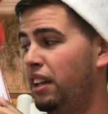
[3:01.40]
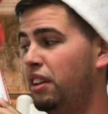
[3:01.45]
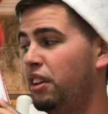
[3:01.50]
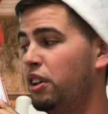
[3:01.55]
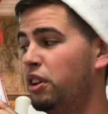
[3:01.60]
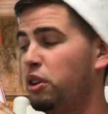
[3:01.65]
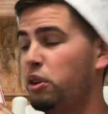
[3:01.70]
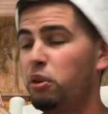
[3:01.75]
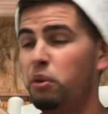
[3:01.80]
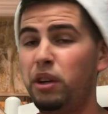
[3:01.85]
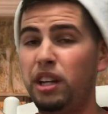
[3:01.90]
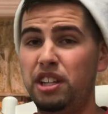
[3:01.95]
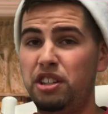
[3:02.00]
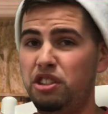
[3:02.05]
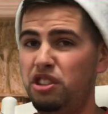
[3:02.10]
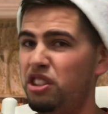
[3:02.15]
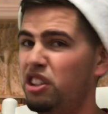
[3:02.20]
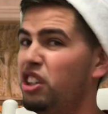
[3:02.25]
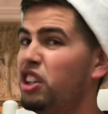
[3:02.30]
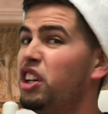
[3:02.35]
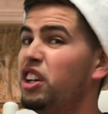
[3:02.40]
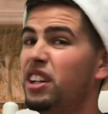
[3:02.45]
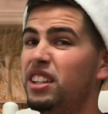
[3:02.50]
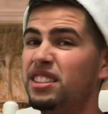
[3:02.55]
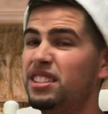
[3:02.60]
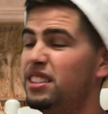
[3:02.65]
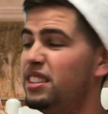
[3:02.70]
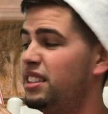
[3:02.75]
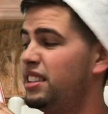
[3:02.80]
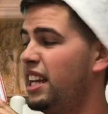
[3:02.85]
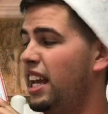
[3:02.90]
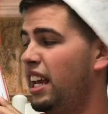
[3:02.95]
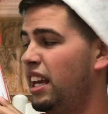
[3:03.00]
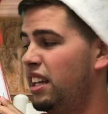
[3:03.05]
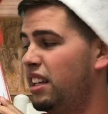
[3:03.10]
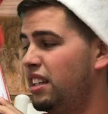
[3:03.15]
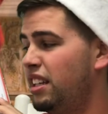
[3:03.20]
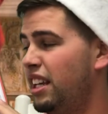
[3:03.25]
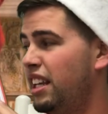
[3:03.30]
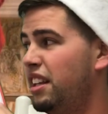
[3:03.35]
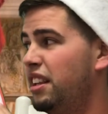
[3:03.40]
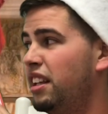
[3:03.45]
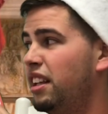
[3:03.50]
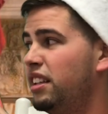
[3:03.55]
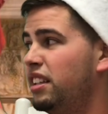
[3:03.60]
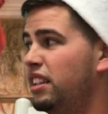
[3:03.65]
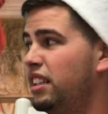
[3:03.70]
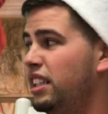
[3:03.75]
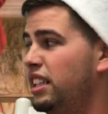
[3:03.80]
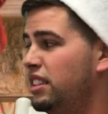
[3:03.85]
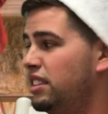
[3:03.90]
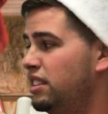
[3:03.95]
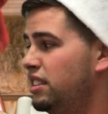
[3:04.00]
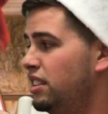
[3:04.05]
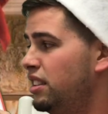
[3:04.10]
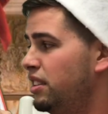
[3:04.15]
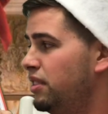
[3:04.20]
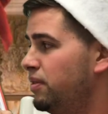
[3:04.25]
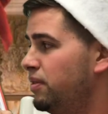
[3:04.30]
the Grinch couldn't stand in the least.